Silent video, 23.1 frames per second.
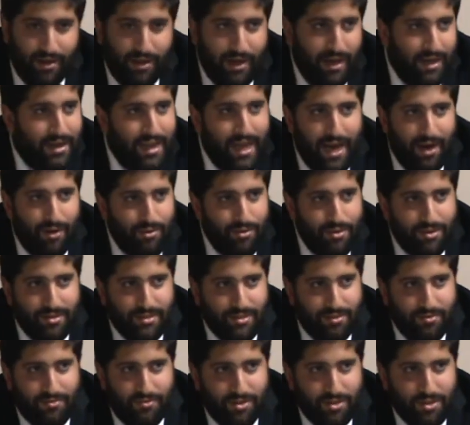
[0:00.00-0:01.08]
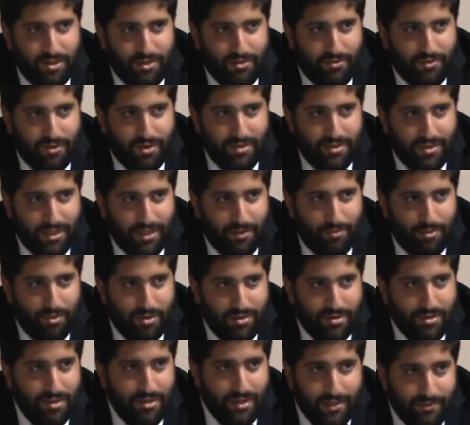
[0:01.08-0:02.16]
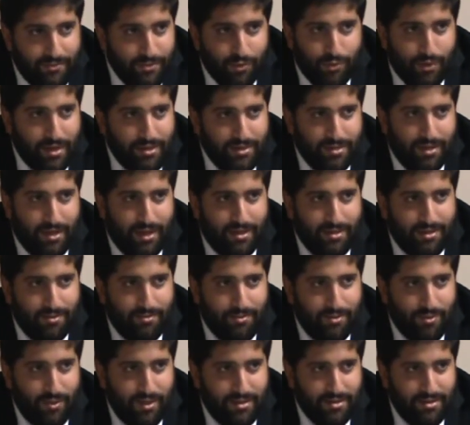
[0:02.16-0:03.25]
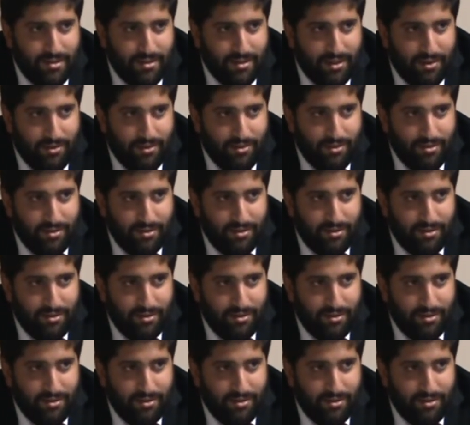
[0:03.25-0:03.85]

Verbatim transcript: An hour is sufficient for a sick person, even who has a custom to wait six hours.